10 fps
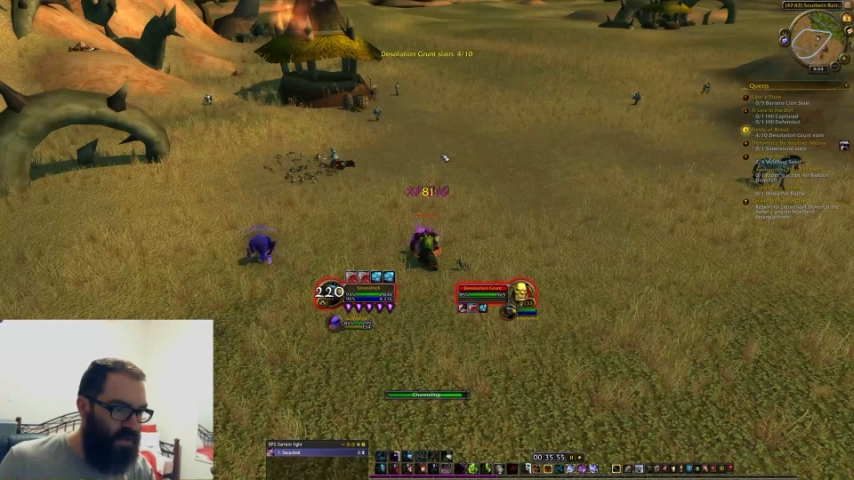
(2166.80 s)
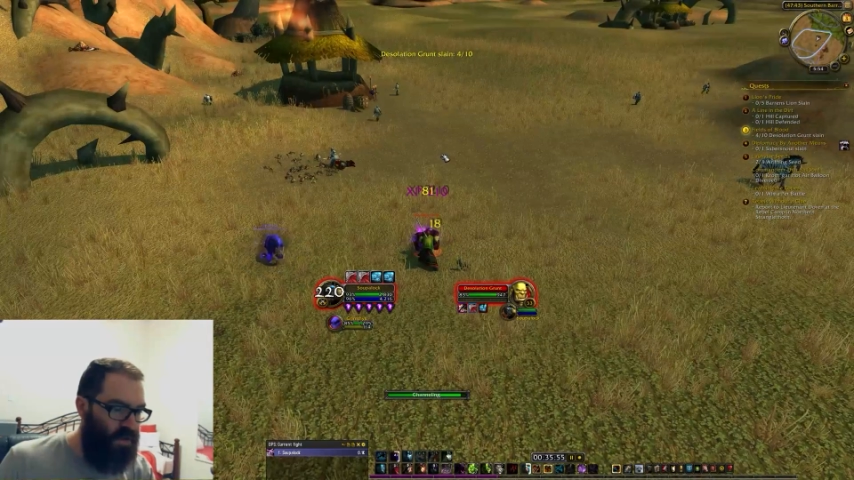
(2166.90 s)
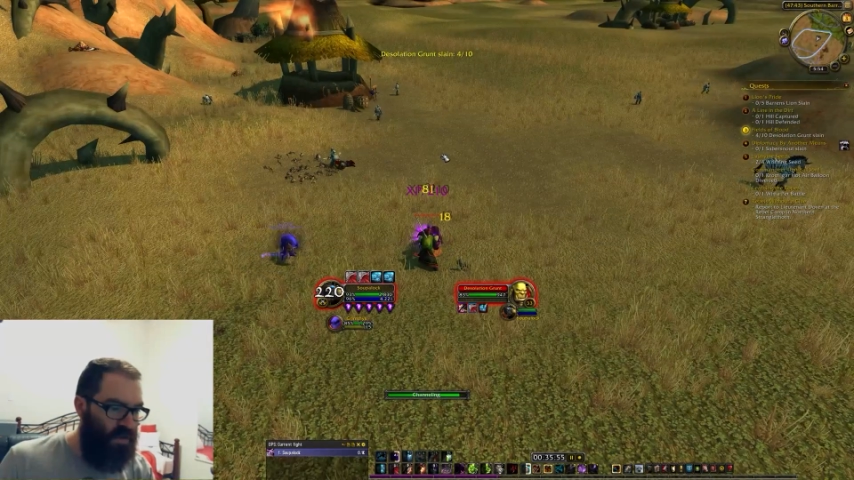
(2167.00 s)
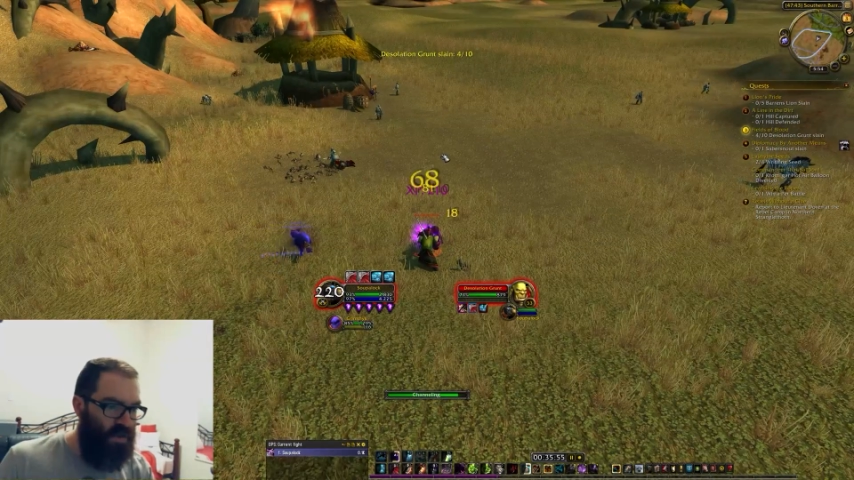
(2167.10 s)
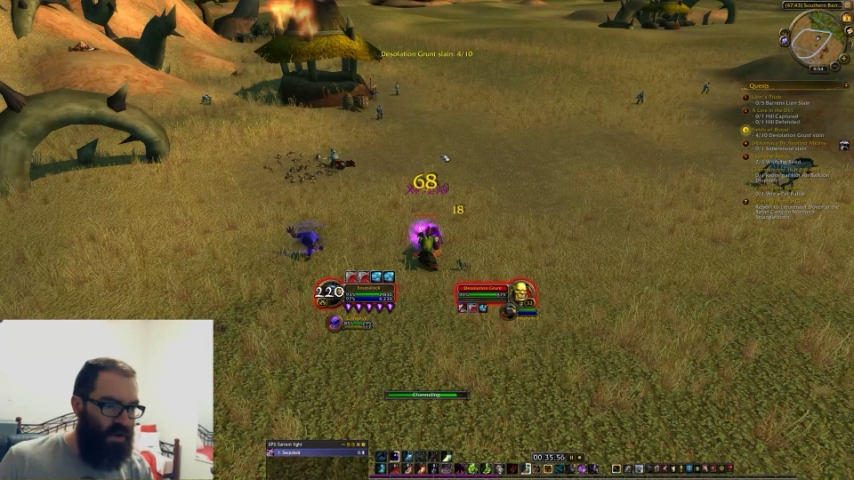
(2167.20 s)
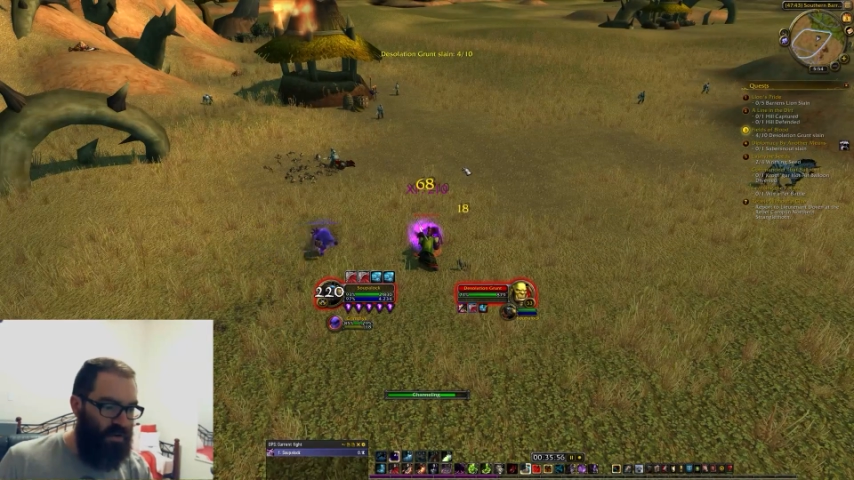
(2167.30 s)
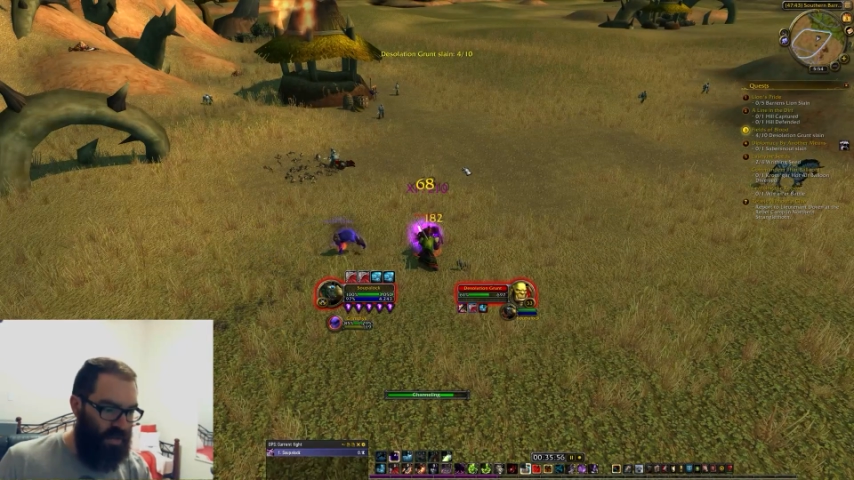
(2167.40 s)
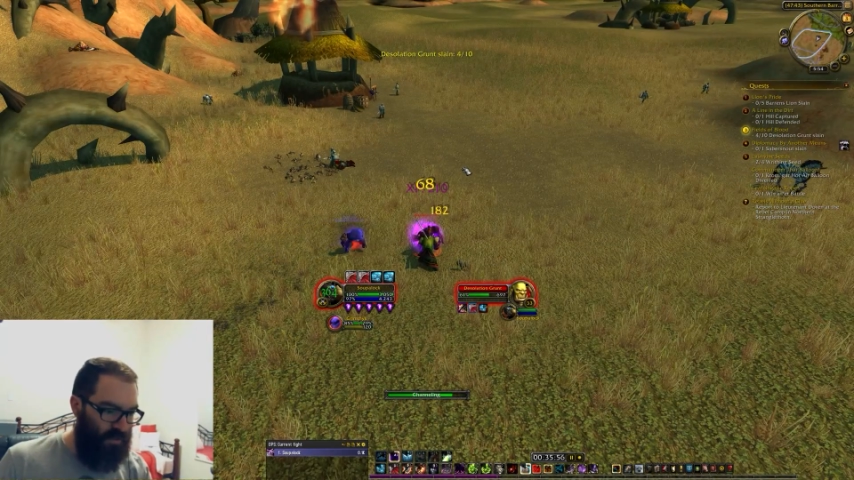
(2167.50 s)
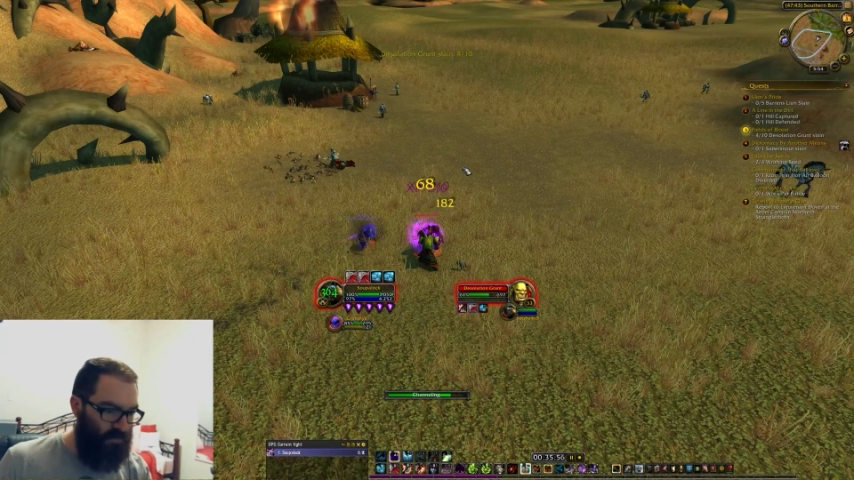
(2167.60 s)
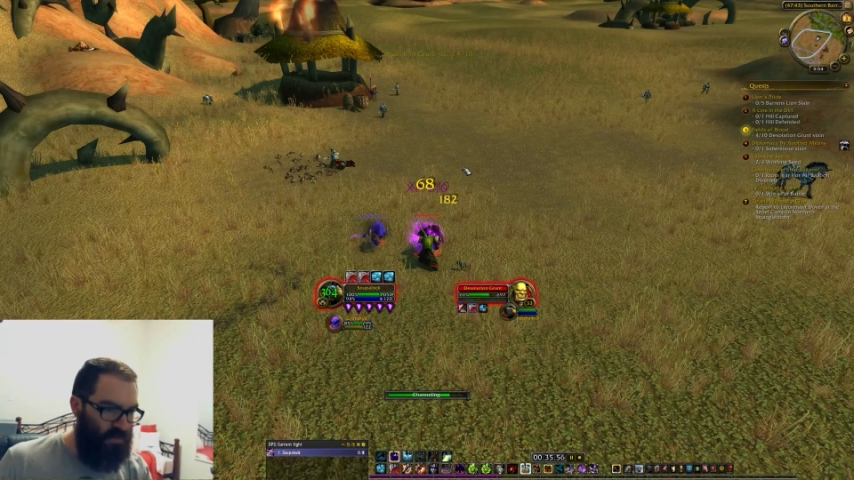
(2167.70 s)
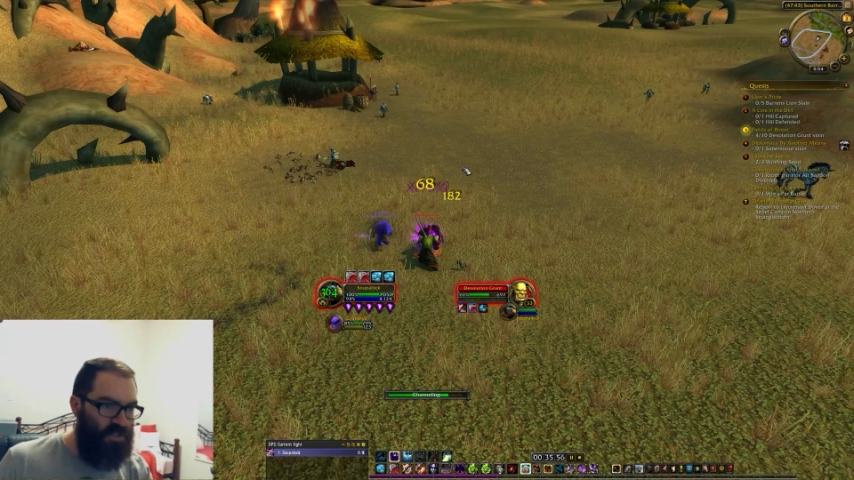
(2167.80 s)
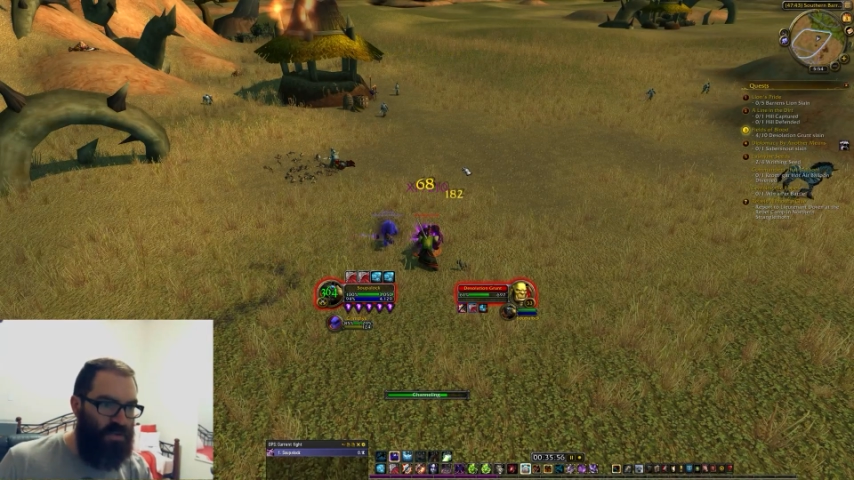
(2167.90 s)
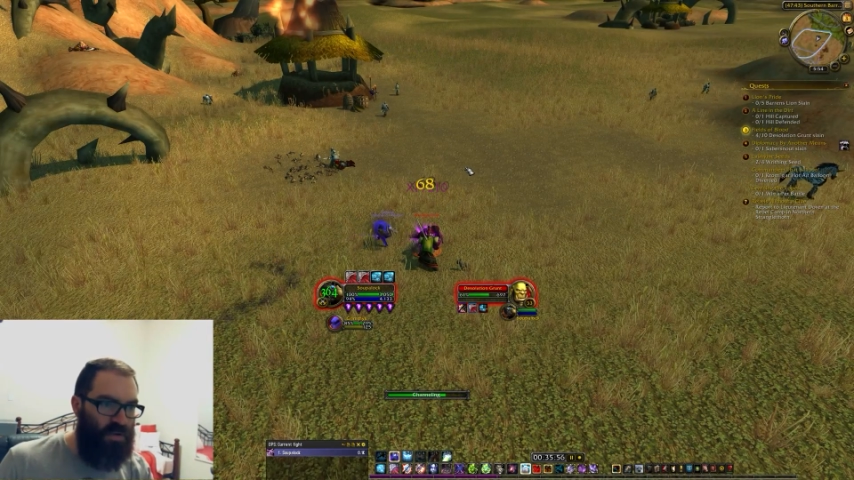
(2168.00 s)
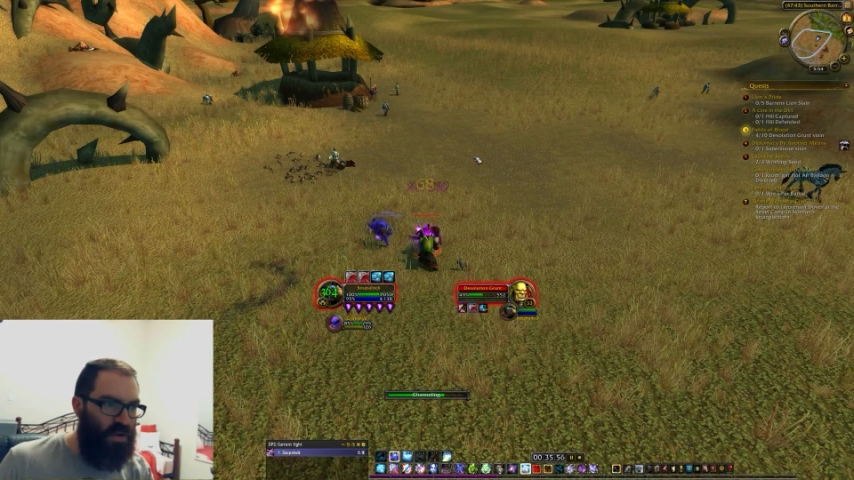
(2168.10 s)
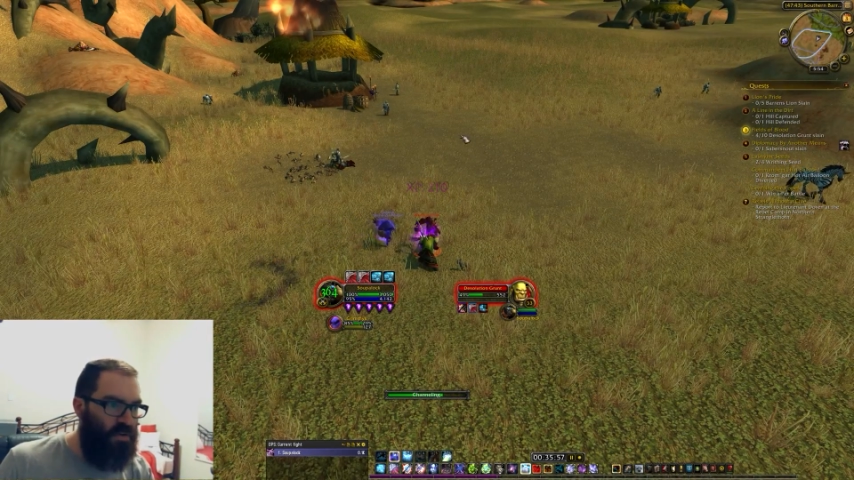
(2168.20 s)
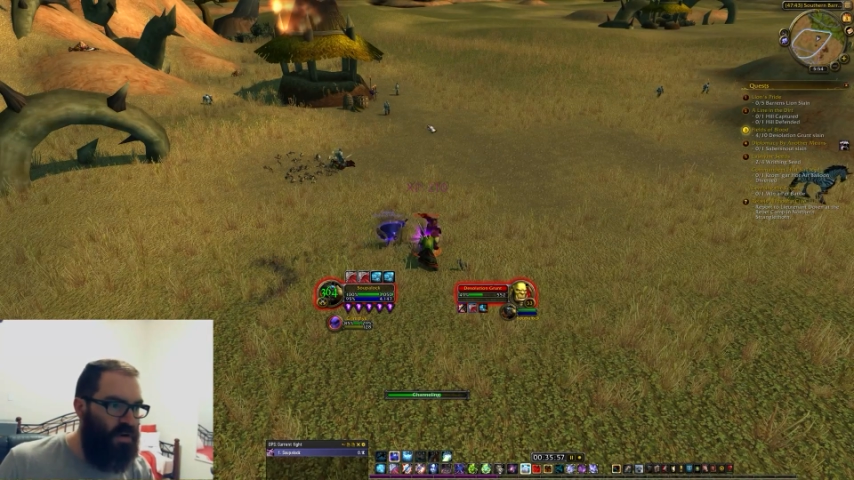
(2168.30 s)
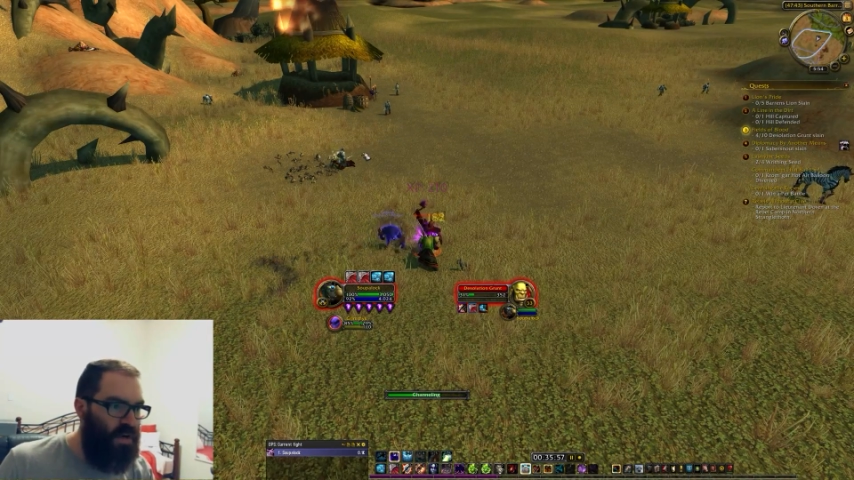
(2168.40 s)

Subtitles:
Okay, so there we go.